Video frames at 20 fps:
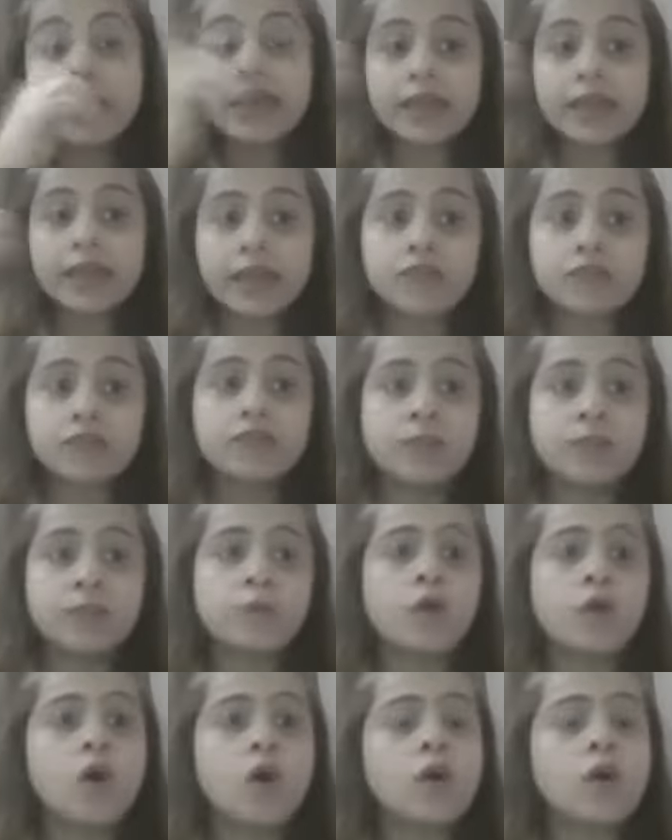give them
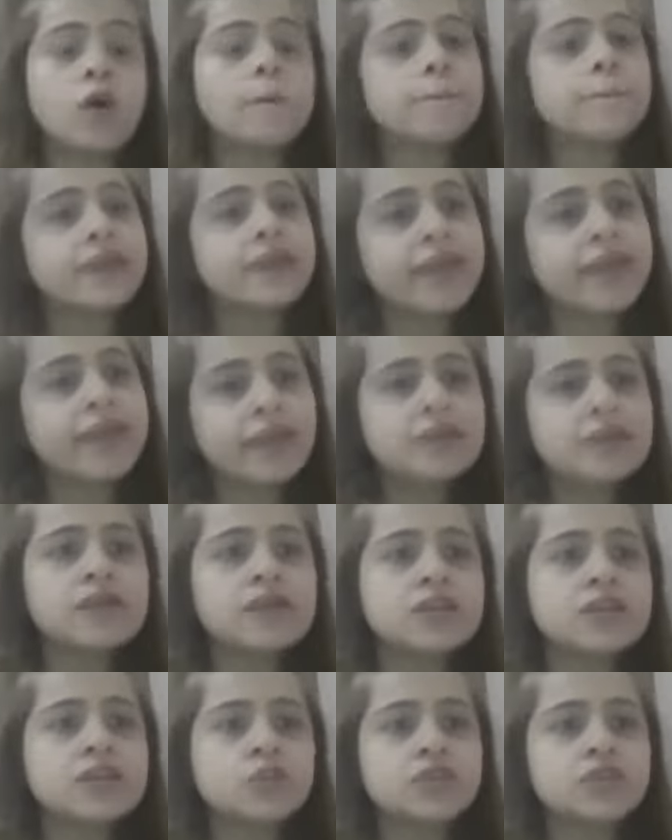raw but get in
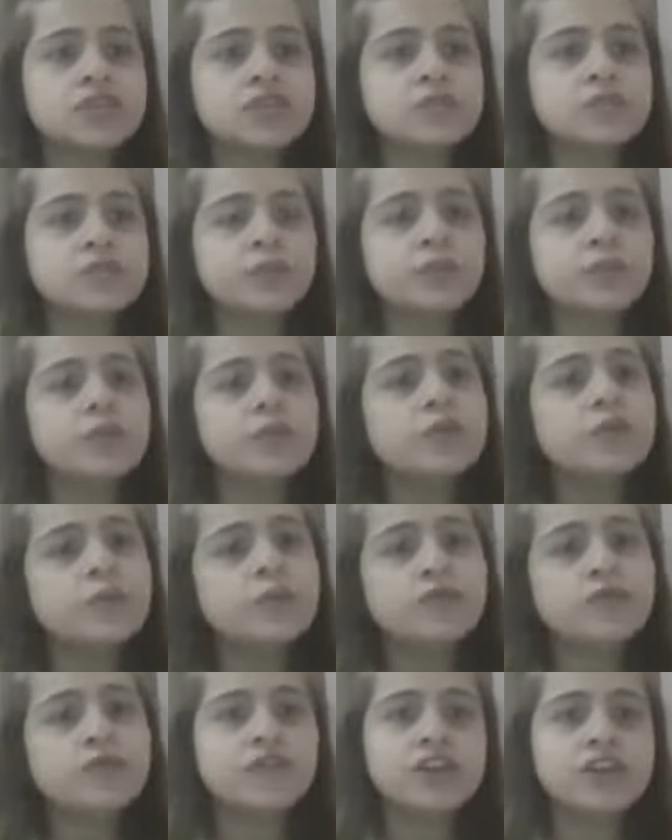touch with these people who are
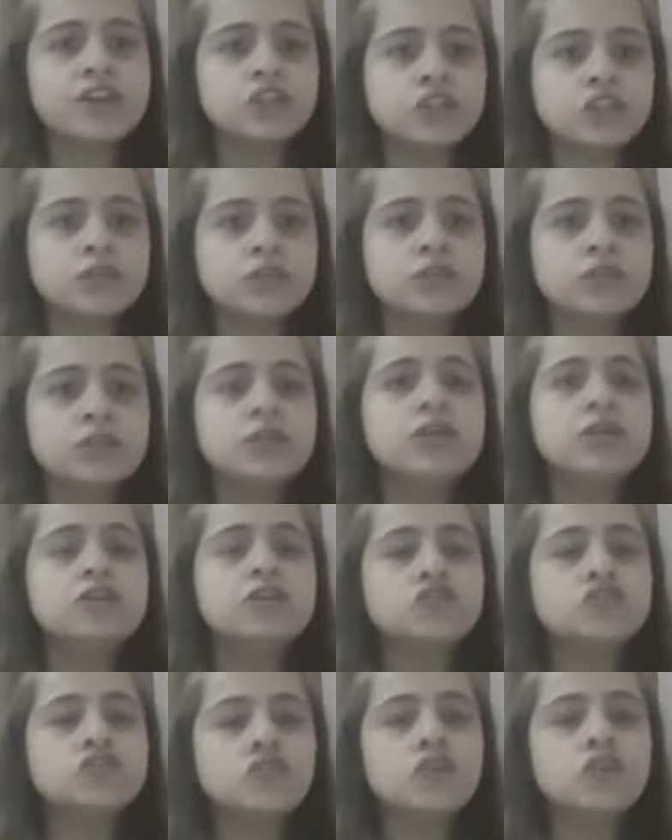professional
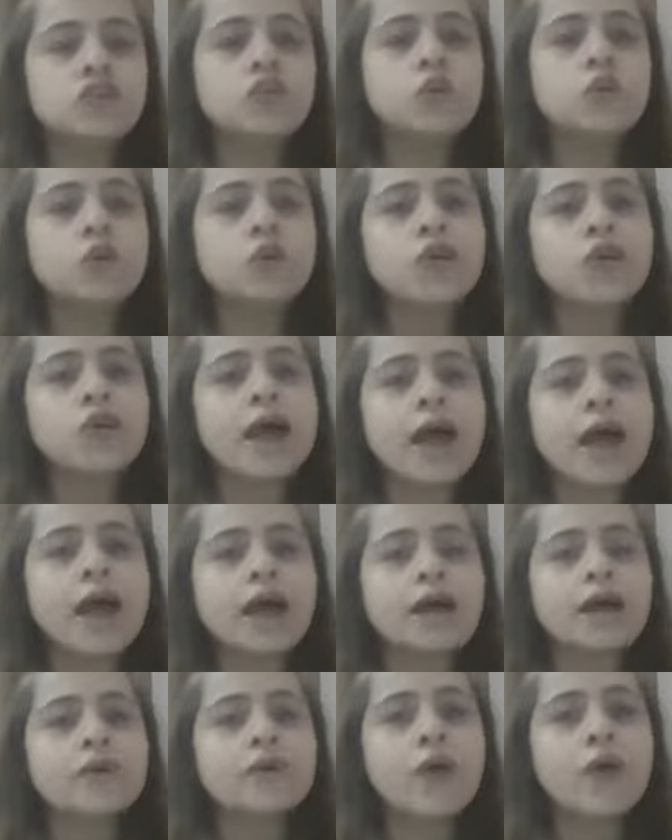so you know your
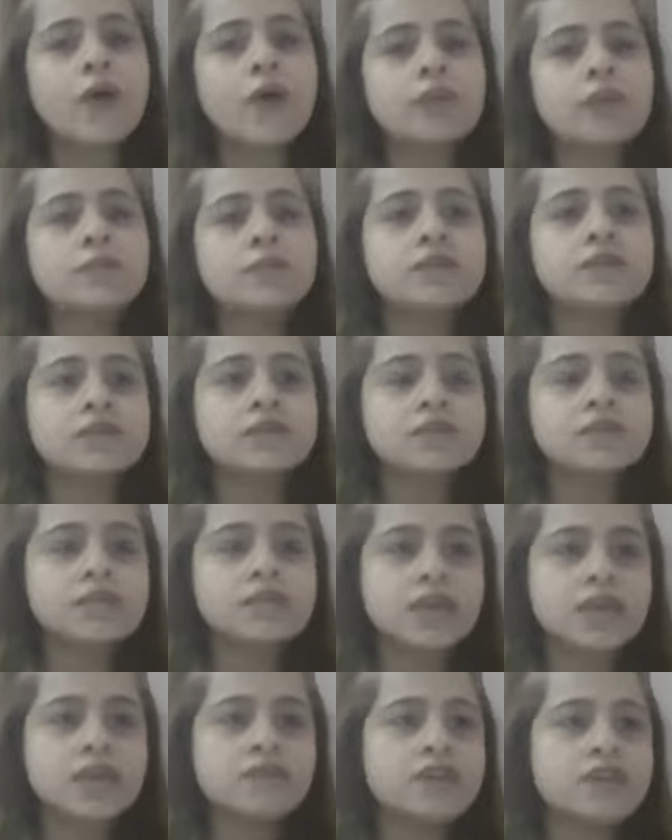your animal is in
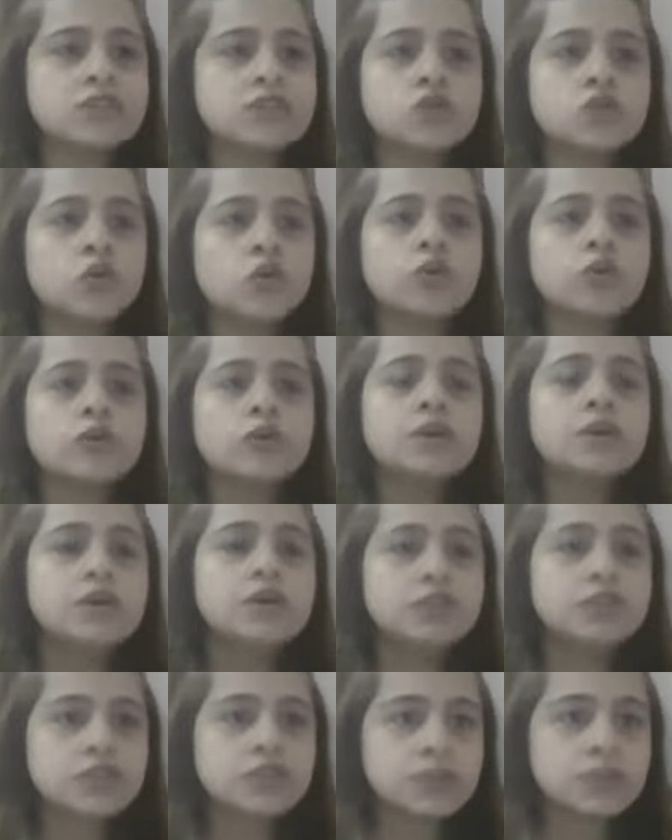safe hands don't
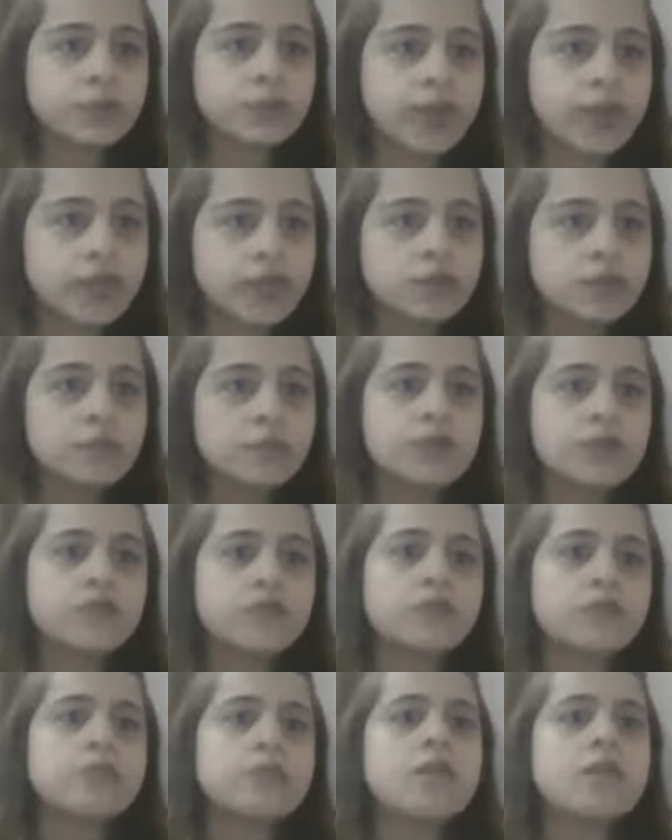just get the meat
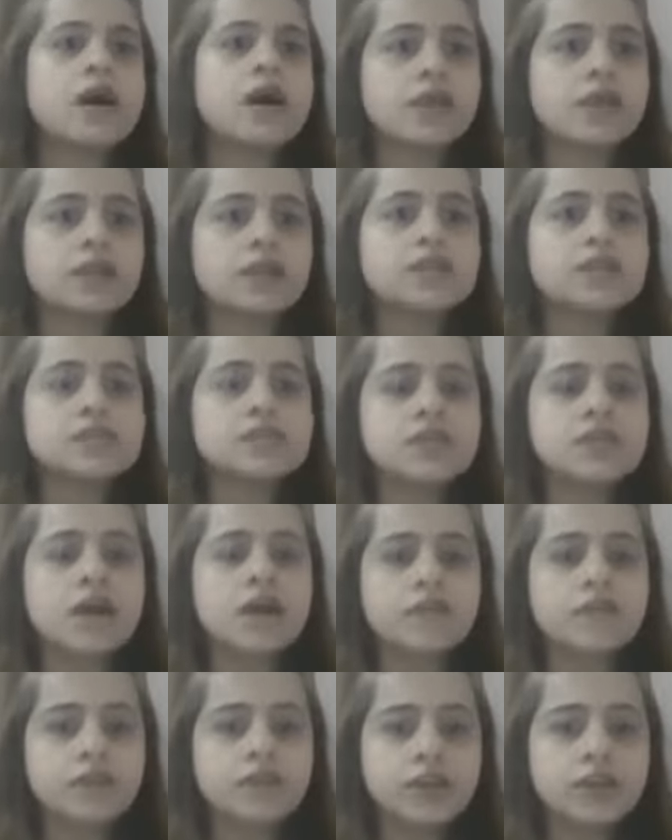from the market and start
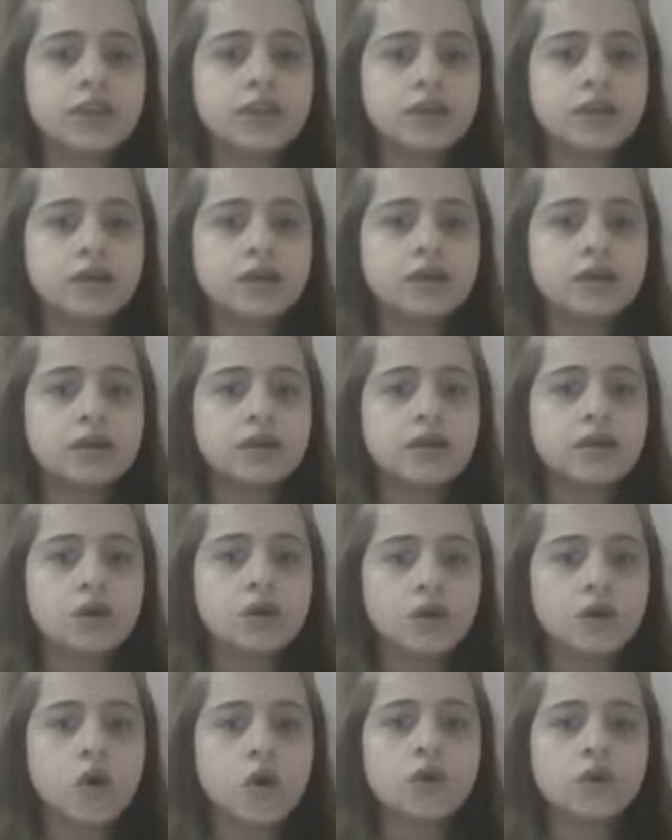feeding
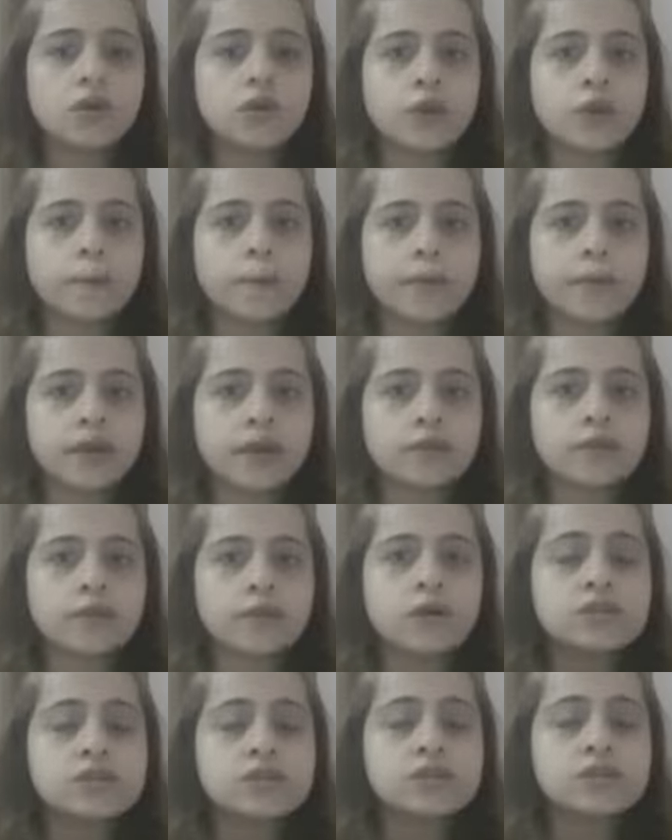raw to your pet
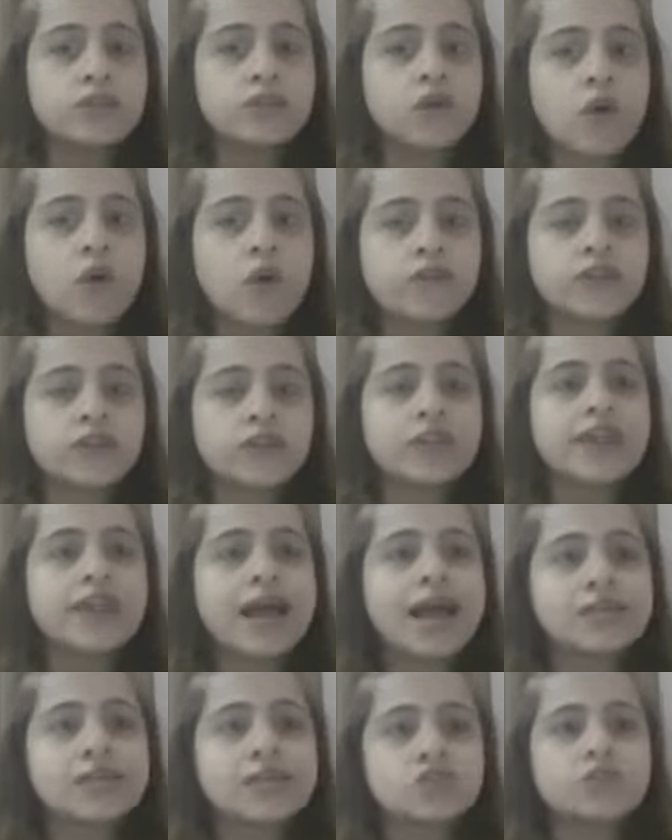because even raw feeding
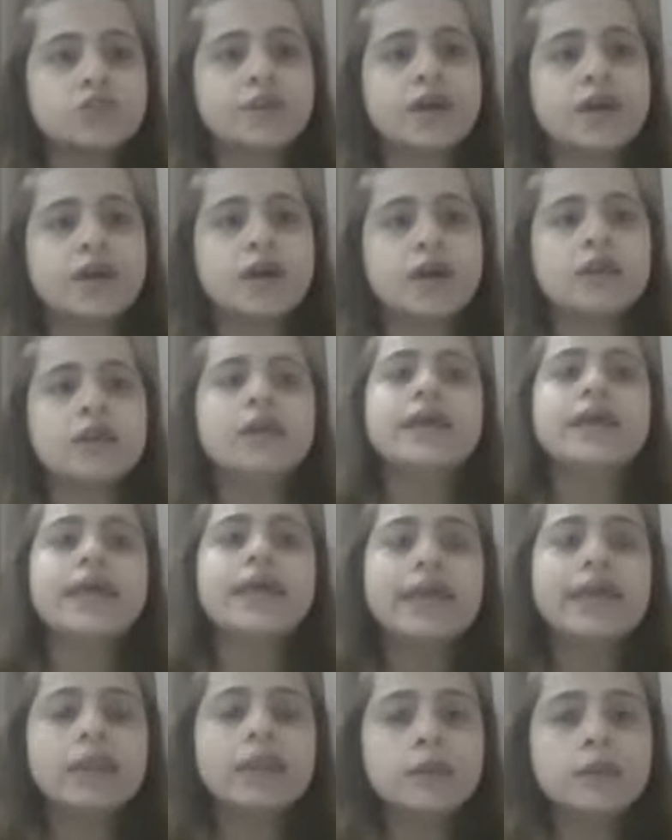has to be done
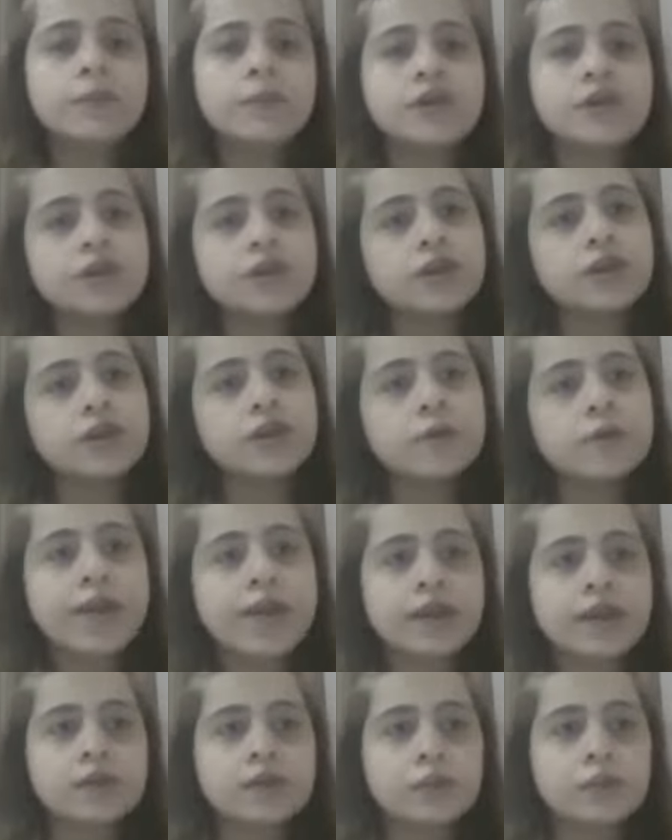in a particular
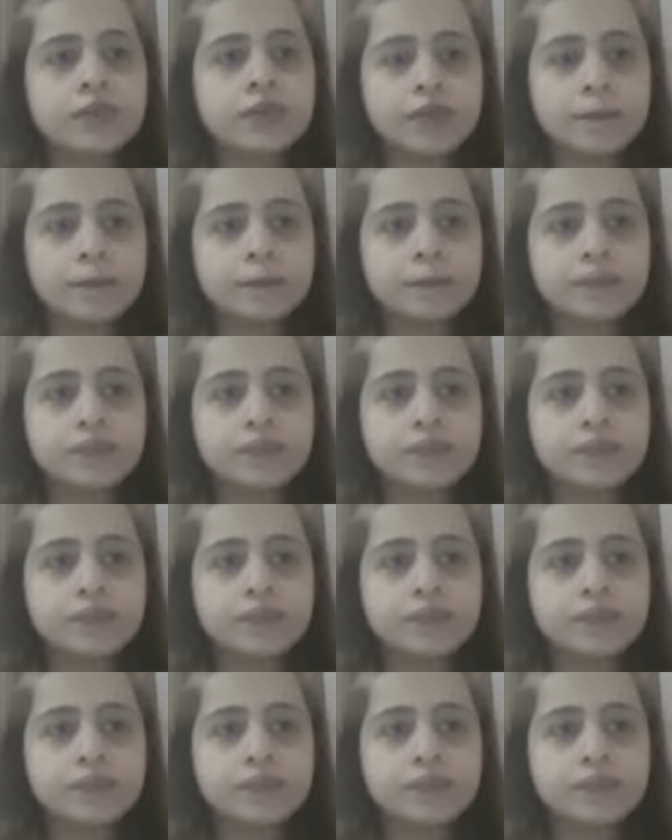manner with them